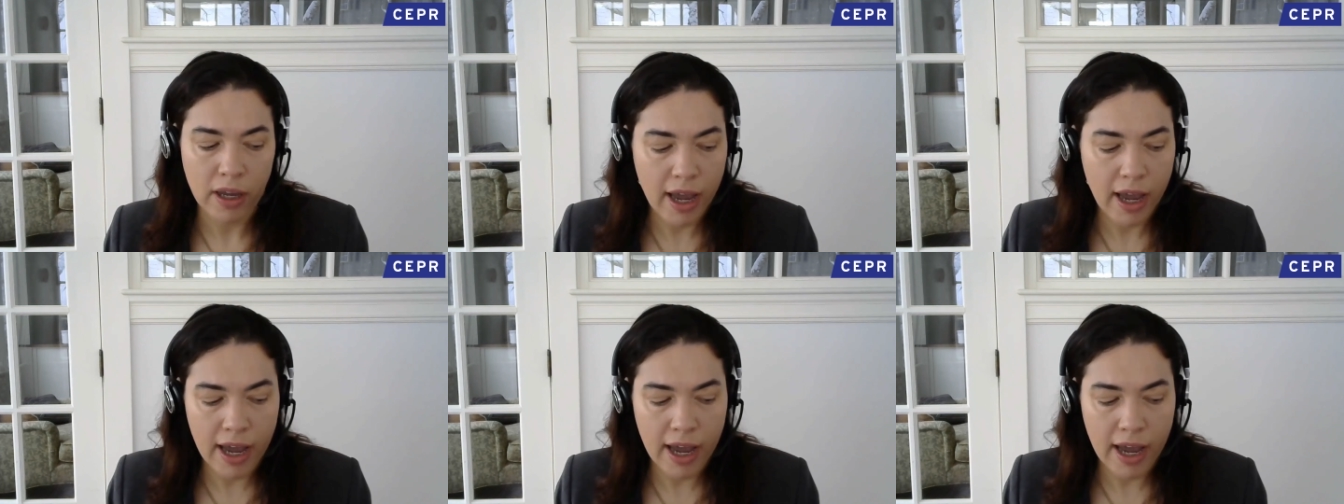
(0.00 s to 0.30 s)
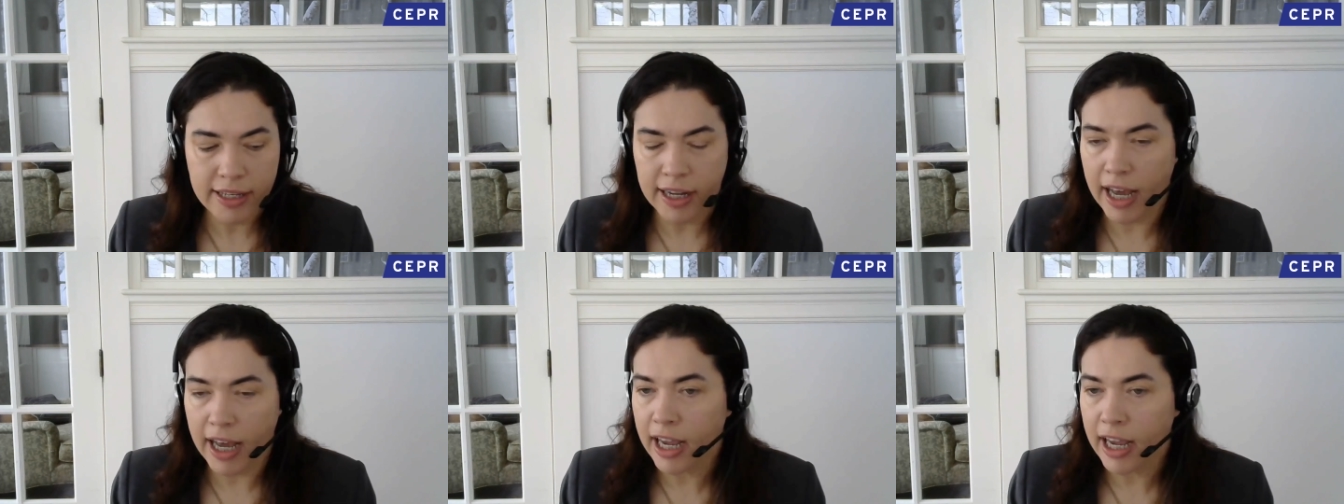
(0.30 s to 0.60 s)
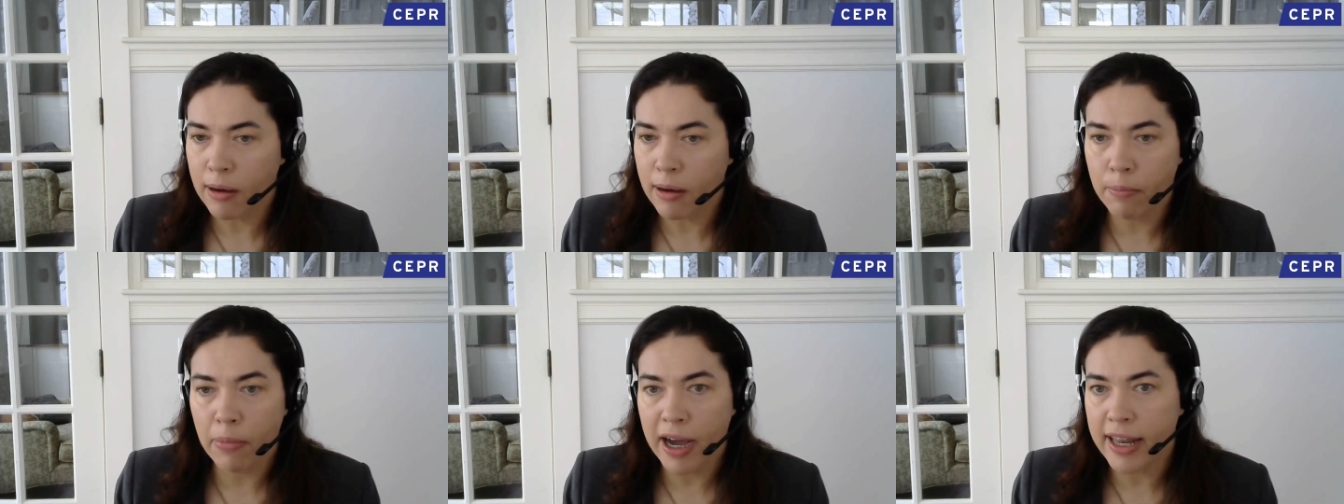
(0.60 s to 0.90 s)
And I
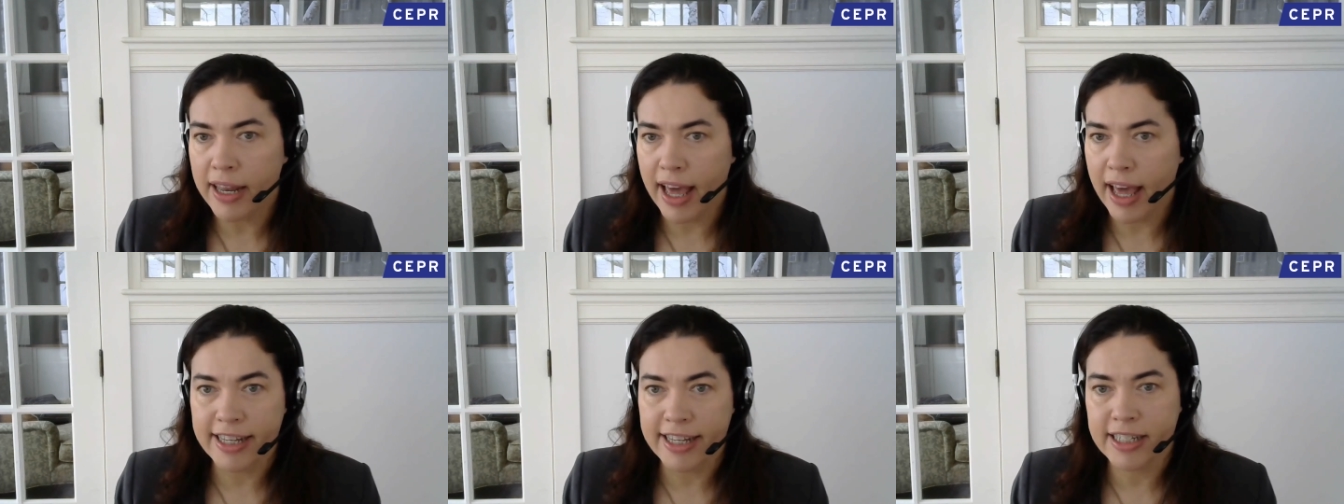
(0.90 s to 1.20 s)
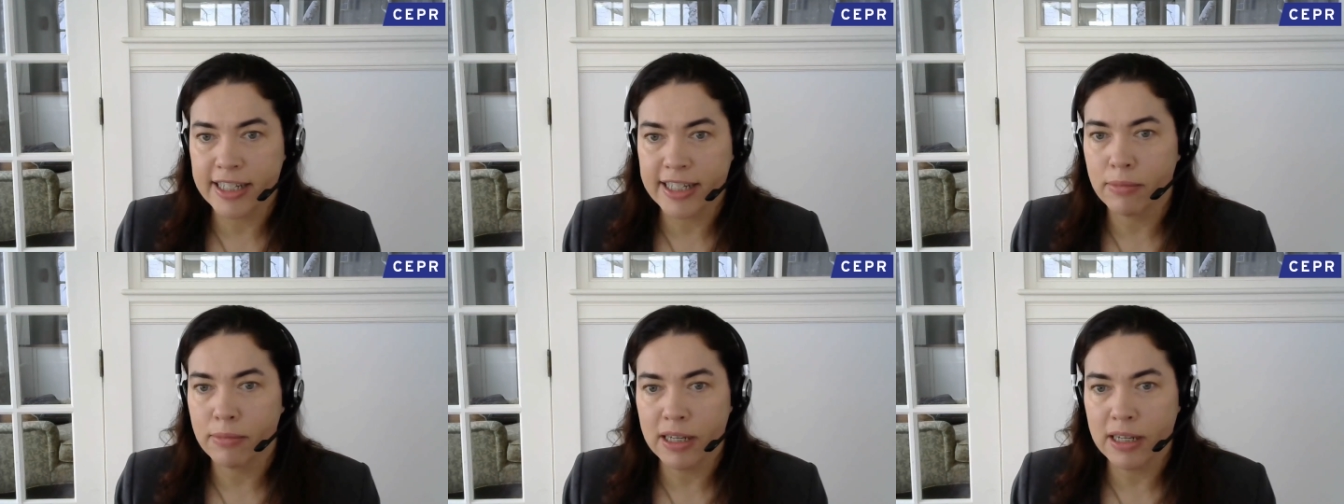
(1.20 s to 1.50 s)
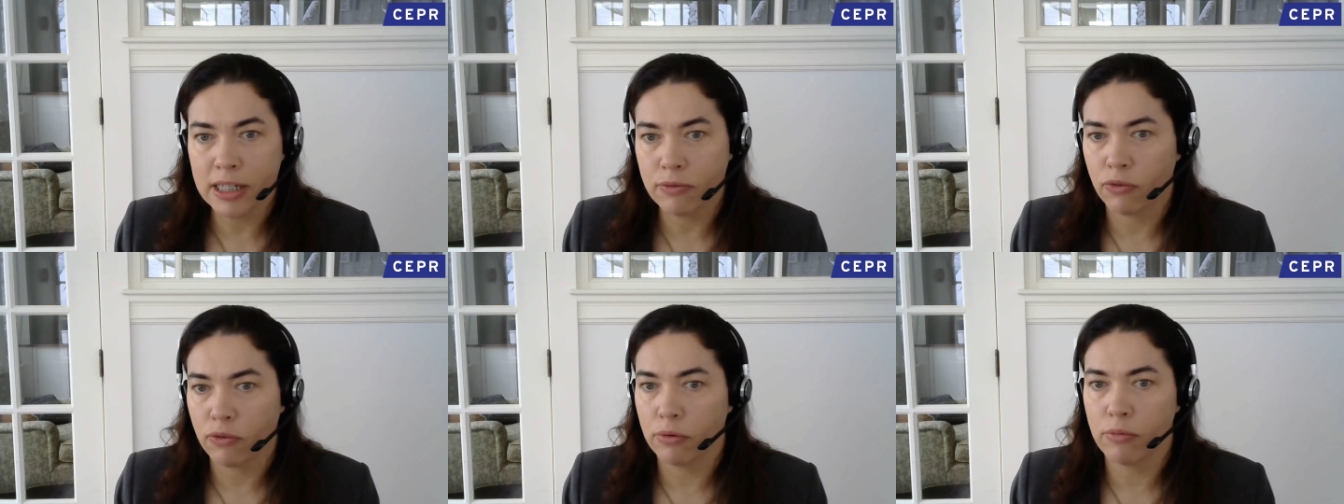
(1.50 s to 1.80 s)
combine
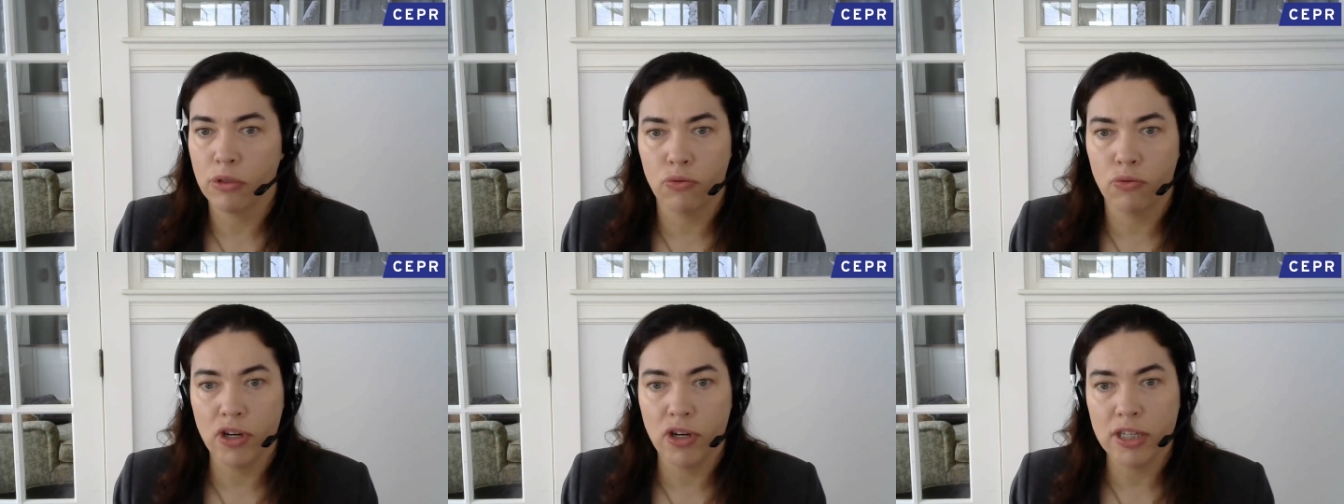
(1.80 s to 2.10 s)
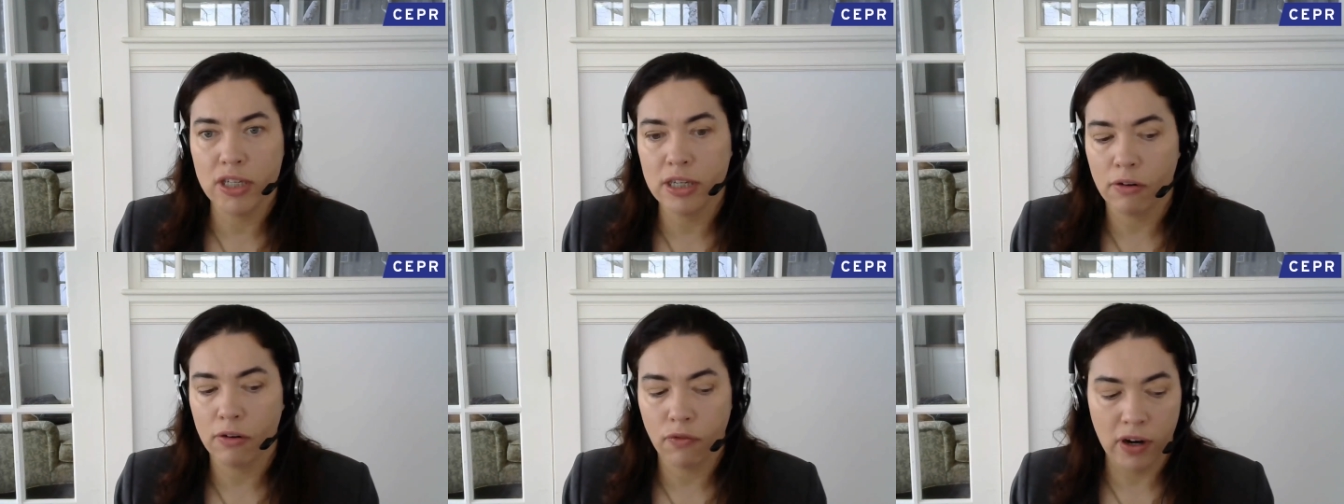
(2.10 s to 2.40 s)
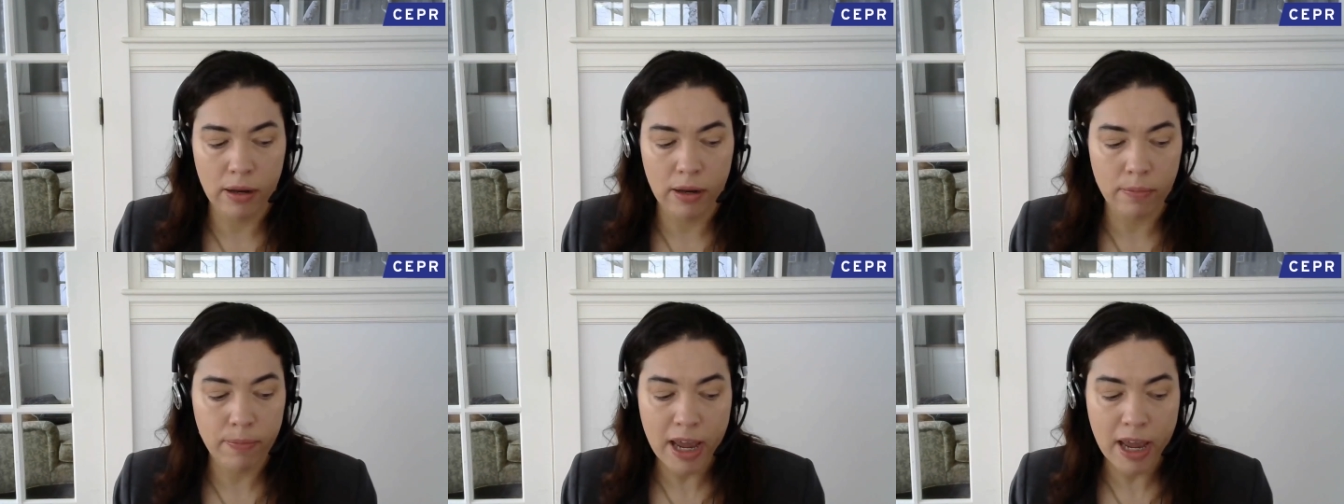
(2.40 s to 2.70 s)
estimates from three
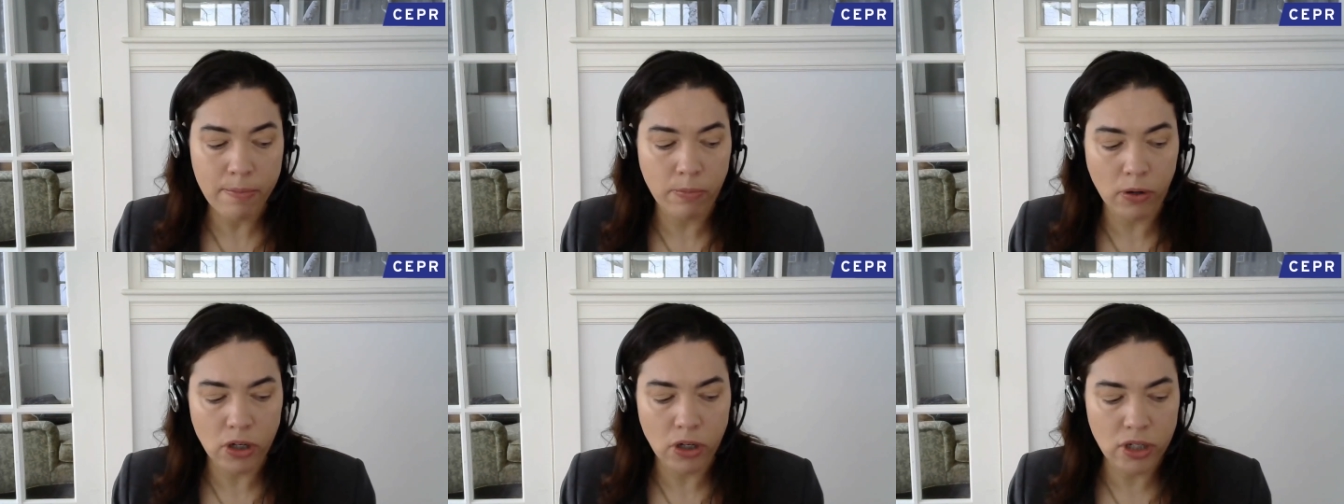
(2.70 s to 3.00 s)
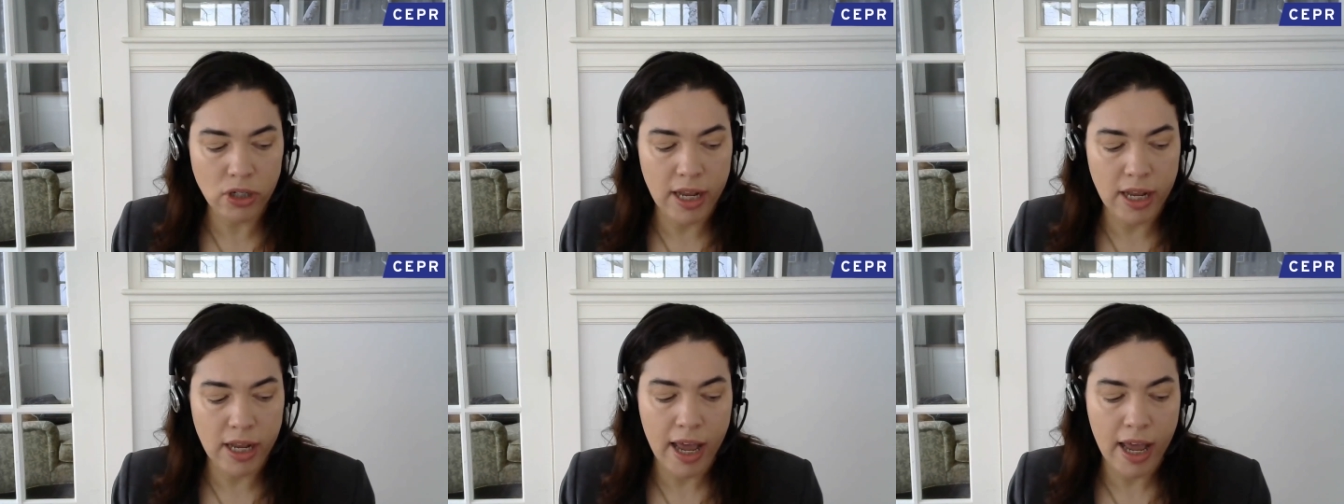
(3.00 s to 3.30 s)
different papers,